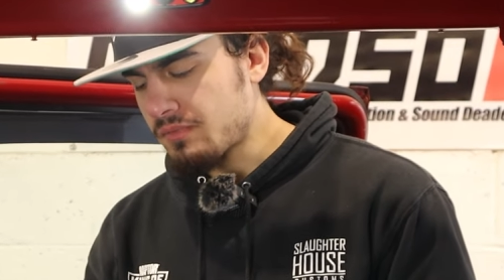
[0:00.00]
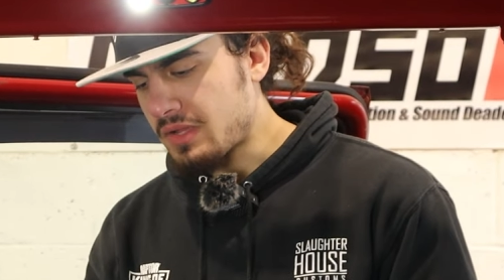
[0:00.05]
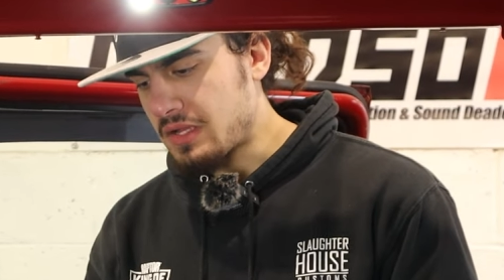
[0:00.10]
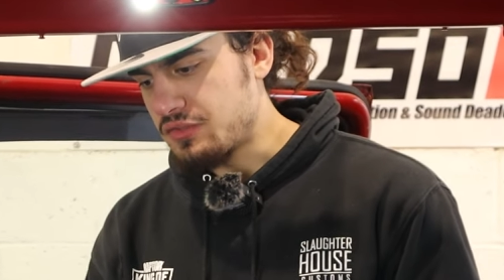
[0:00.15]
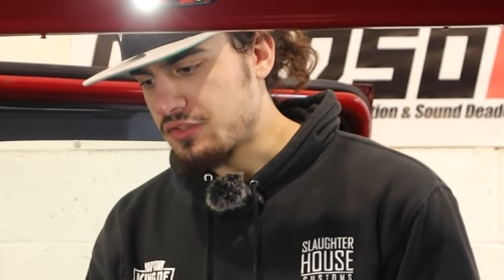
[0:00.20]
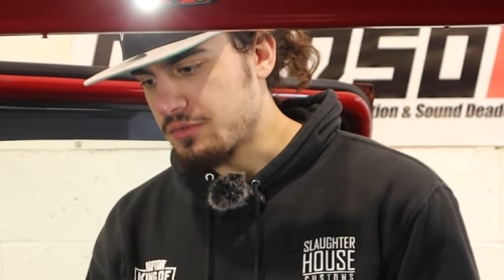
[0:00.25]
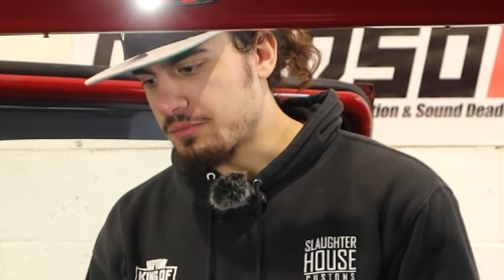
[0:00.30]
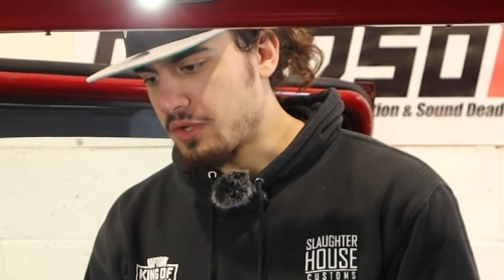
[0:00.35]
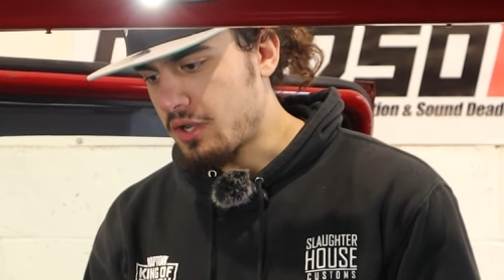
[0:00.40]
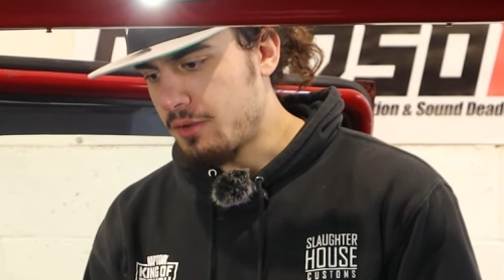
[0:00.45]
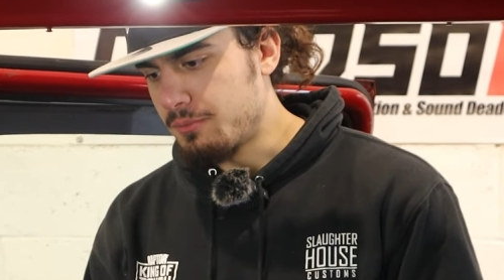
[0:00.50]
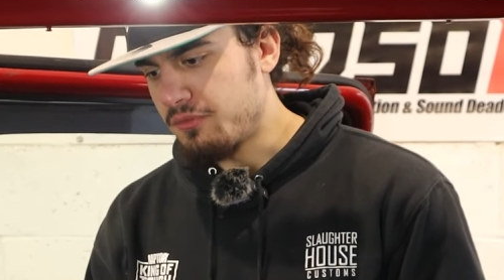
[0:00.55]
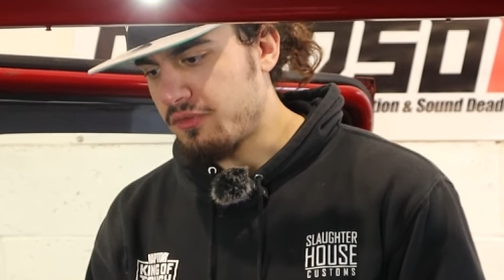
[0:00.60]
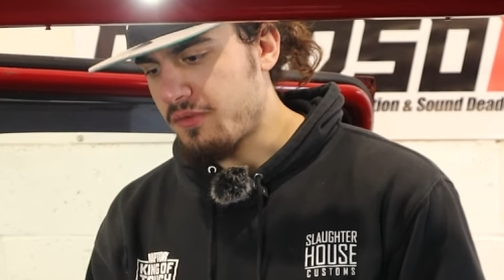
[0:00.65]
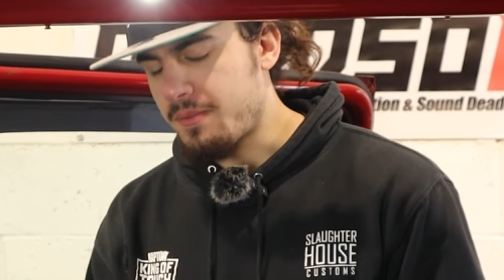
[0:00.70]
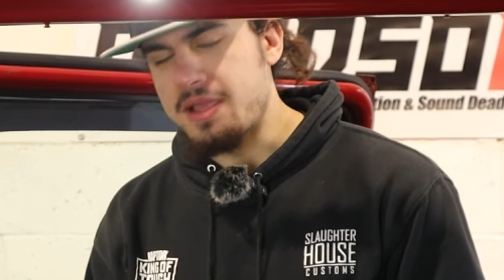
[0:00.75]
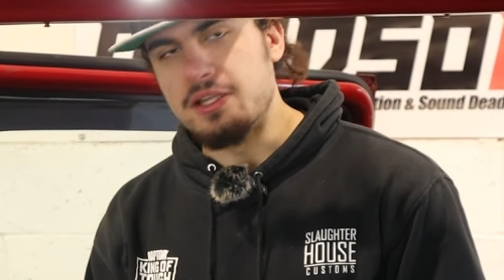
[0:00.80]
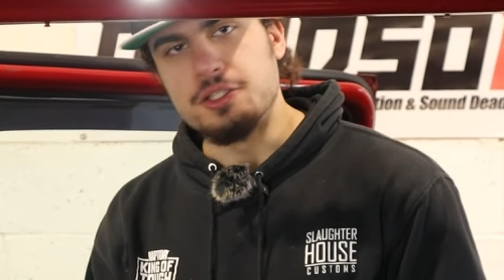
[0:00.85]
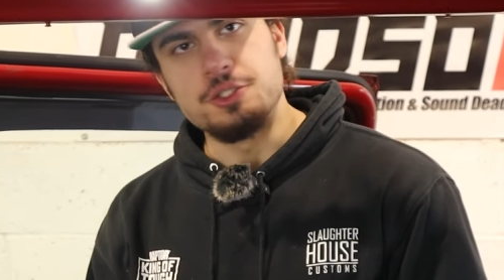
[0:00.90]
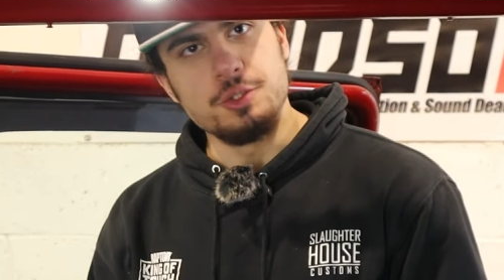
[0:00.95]
and some
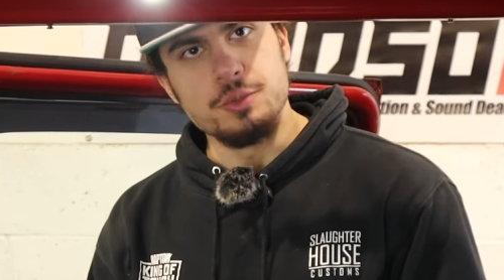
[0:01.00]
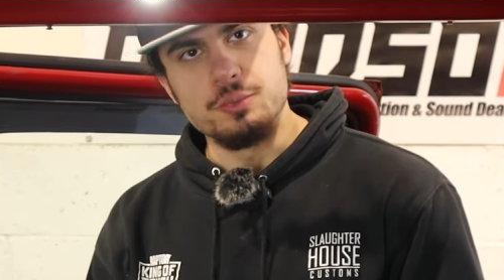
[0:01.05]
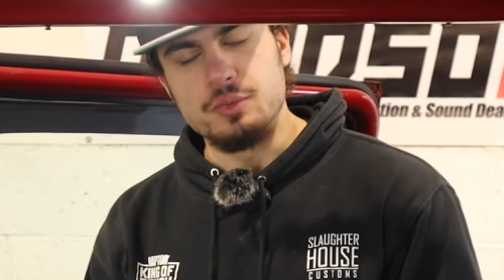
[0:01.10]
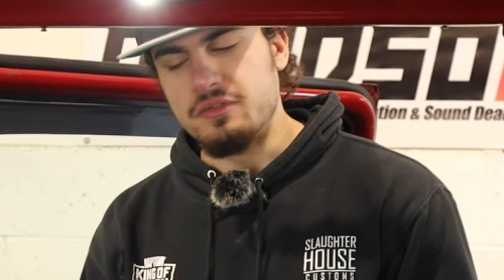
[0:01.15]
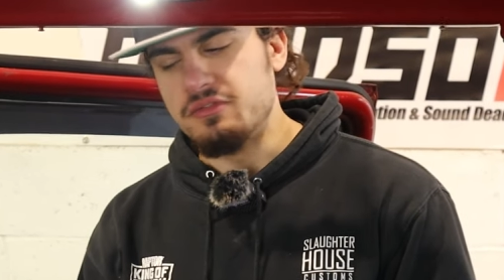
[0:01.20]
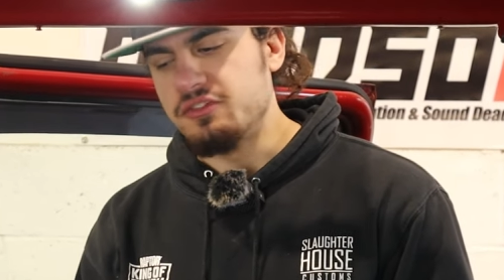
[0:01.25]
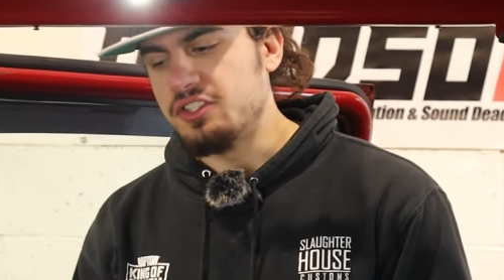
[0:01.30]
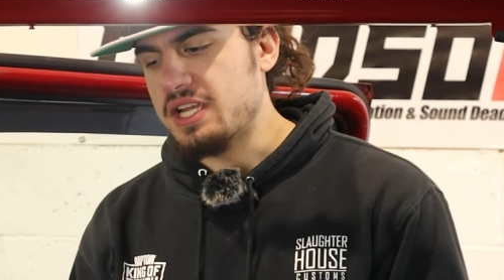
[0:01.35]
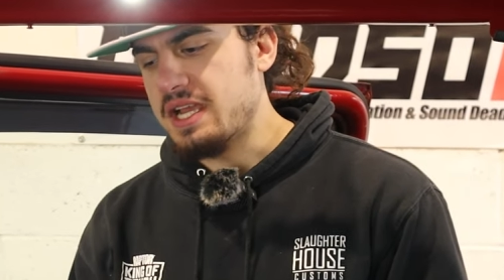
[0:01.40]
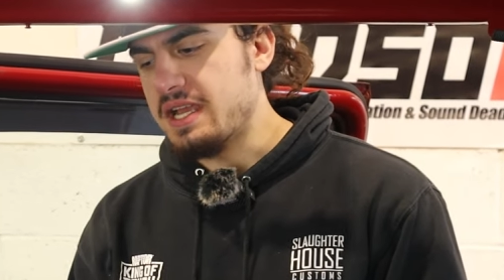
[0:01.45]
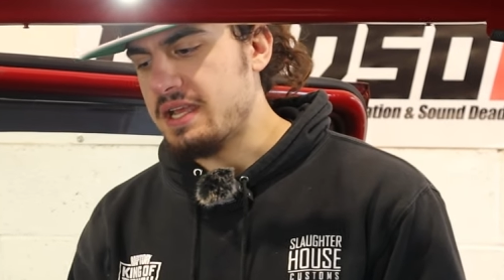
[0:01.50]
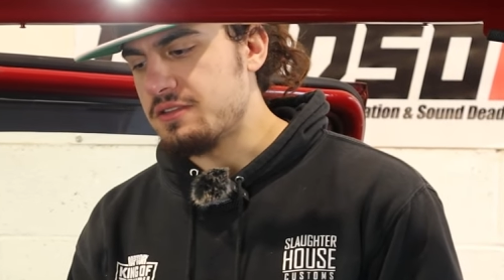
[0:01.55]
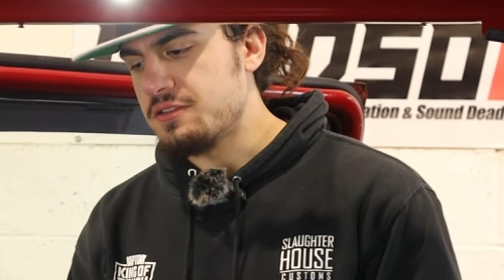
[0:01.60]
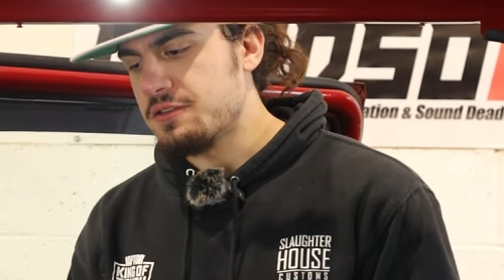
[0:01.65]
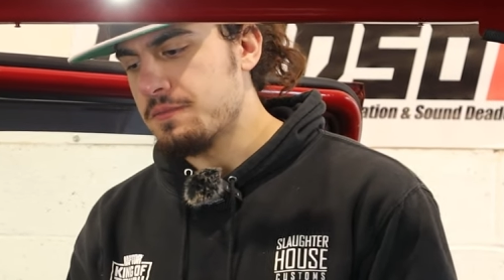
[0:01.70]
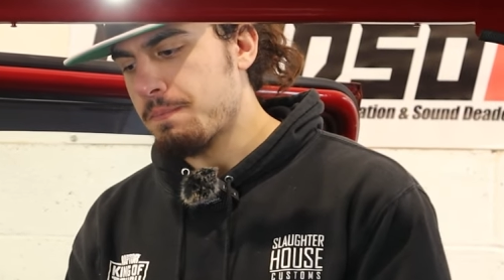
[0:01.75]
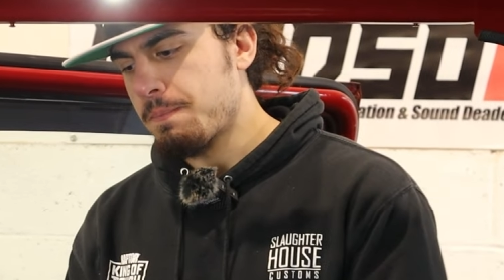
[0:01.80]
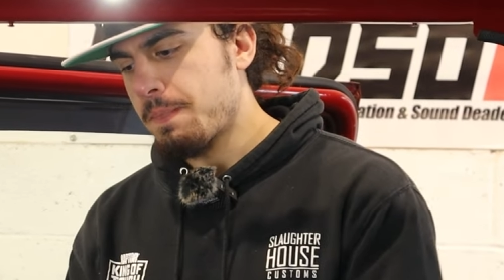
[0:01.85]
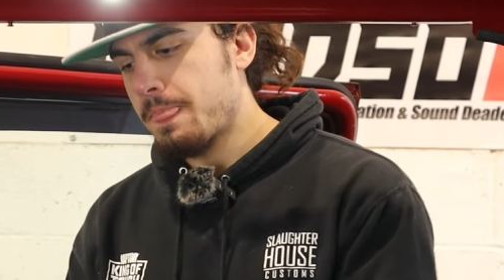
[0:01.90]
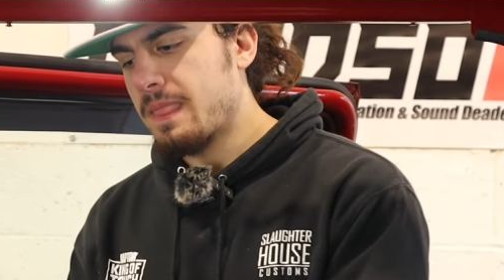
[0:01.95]
confirmation with Jazz,